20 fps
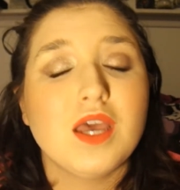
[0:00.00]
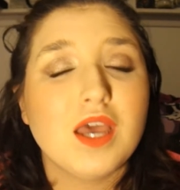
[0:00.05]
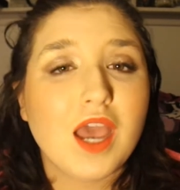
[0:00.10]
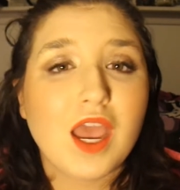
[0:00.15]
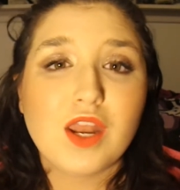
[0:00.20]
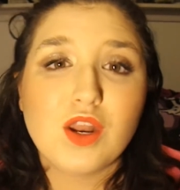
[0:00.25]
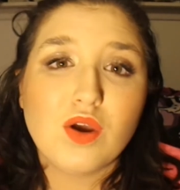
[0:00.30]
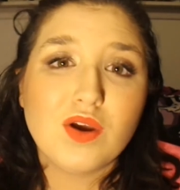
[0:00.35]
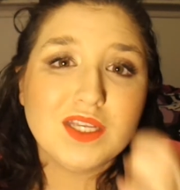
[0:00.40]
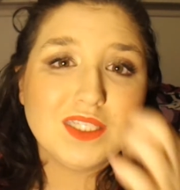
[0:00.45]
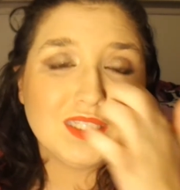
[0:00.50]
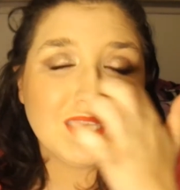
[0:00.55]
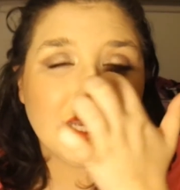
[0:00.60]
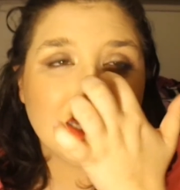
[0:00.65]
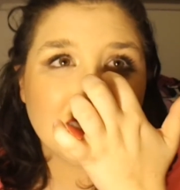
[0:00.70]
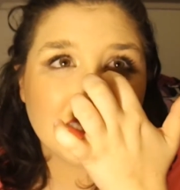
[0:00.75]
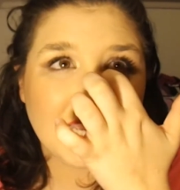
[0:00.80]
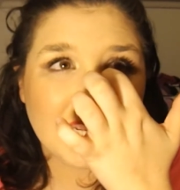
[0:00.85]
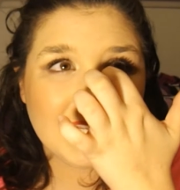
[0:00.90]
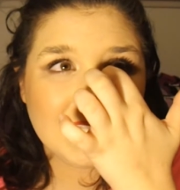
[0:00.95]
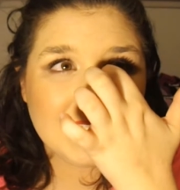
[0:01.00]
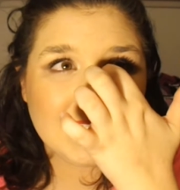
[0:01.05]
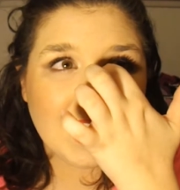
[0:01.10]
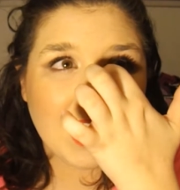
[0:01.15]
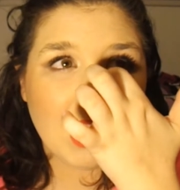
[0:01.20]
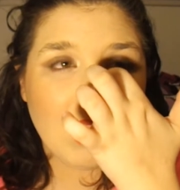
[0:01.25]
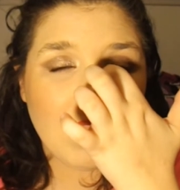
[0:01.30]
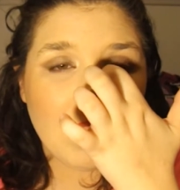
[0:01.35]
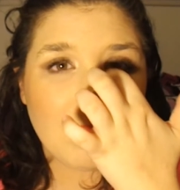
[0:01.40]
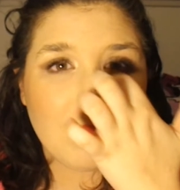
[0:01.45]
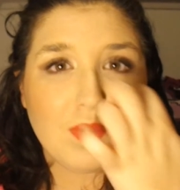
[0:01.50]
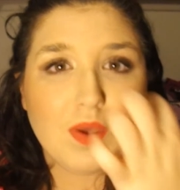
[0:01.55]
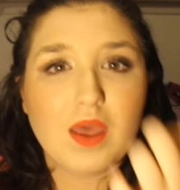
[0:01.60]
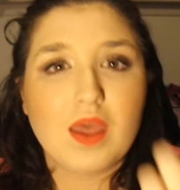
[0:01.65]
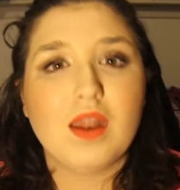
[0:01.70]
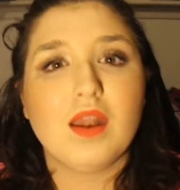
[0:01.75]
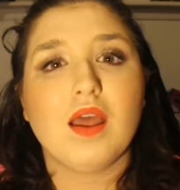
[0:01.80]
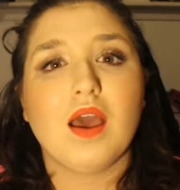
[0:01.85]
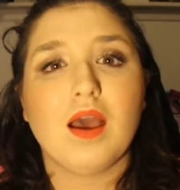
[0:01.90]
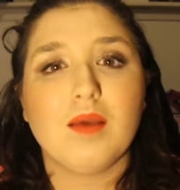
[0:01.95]
I know it sounds kind of scary,
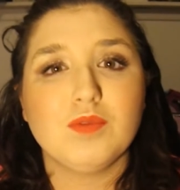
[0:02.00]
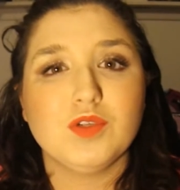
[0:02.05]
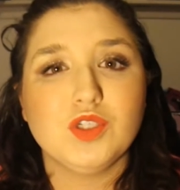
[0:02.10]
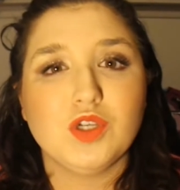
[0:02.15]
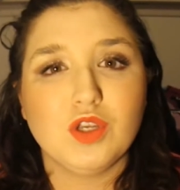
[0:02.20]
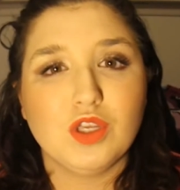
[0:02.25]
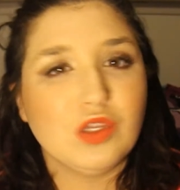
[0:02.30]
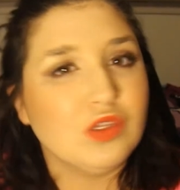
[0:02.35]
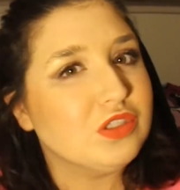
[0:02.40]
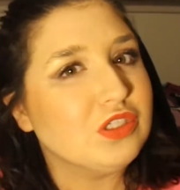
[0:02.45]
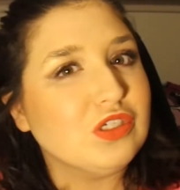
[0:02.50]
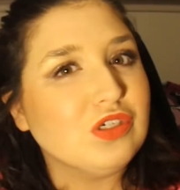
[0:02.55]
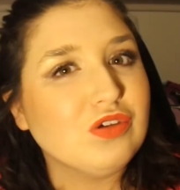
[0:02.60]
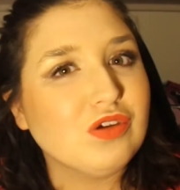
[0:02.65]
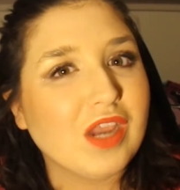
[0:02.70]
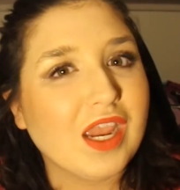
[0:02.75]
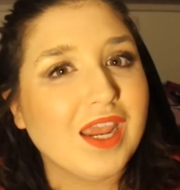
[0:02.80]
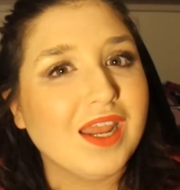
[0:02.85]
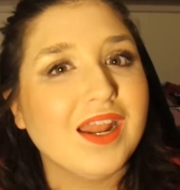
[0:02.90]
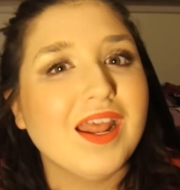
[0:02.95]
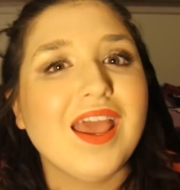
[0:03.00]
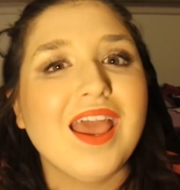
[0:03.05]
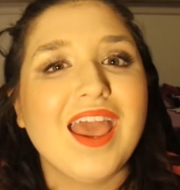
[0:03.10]
but I'm sure you'd do great.